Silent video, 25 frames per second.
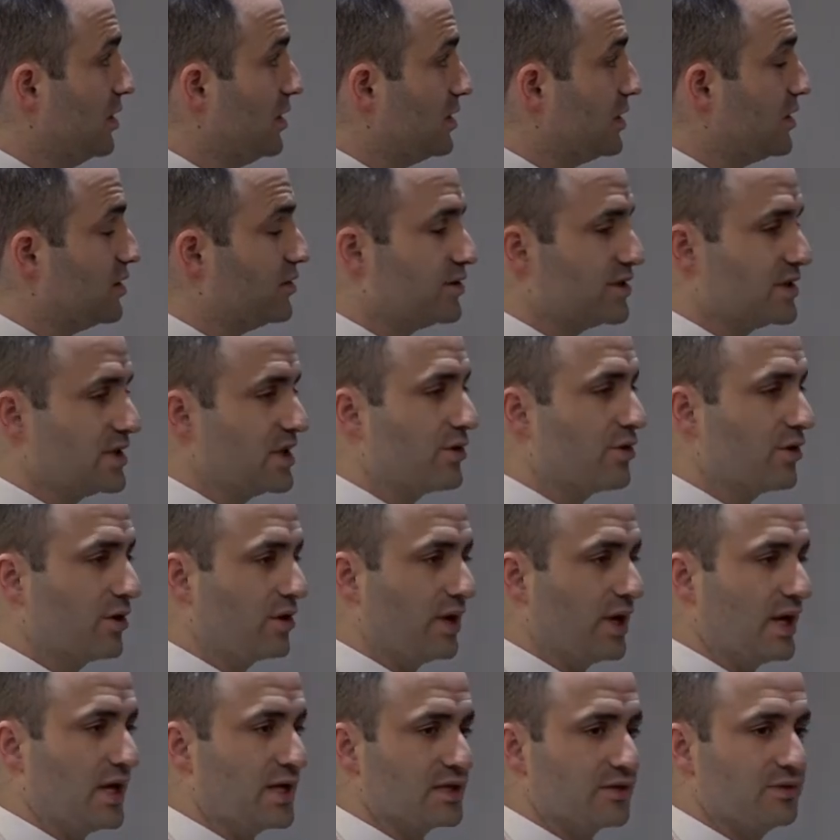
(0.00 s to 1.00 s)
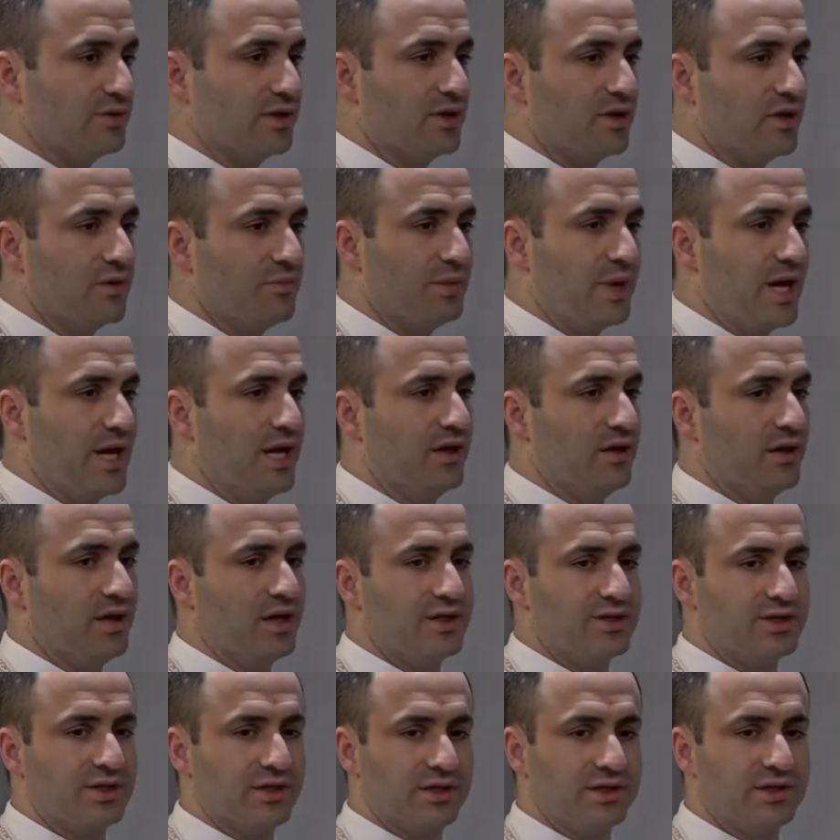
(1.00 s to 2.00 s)
Then there's another class we call
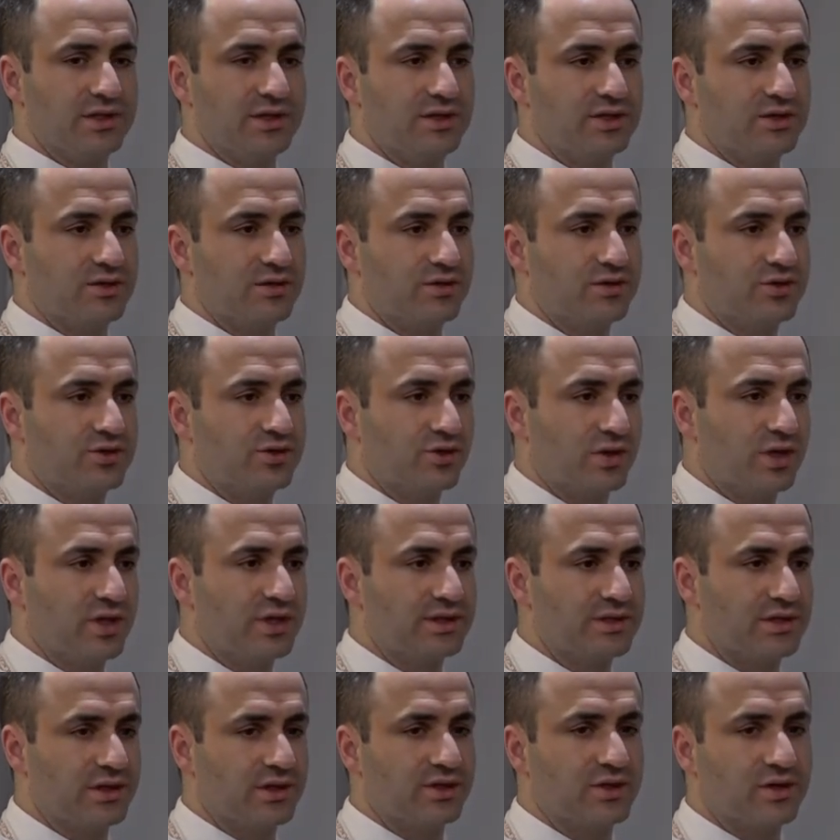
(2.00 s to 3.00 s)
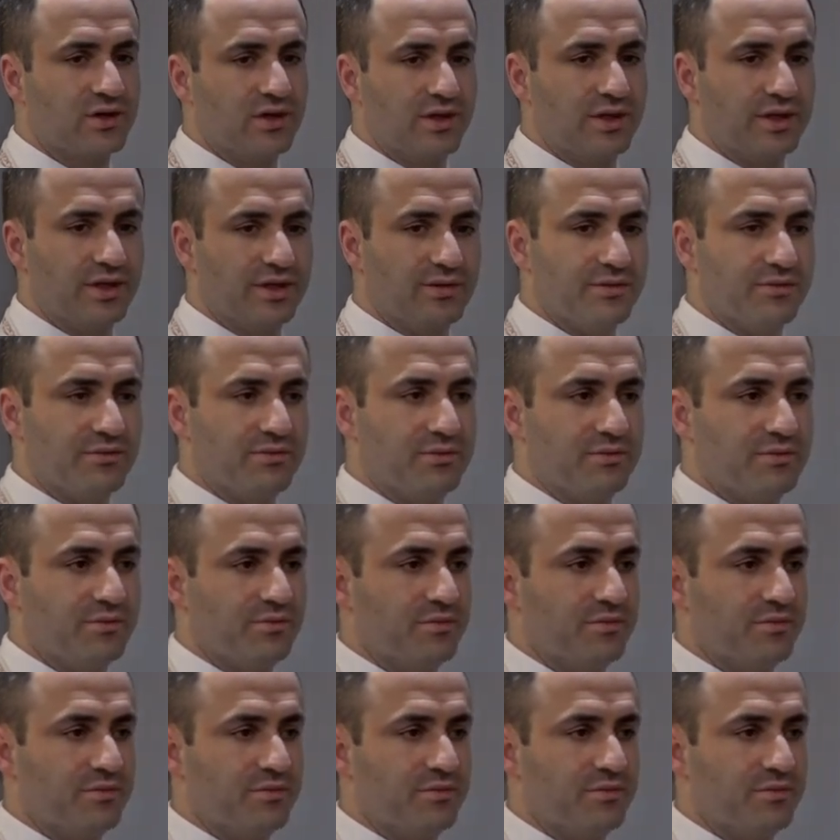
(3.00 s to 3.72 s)
biologics. These are drugs that target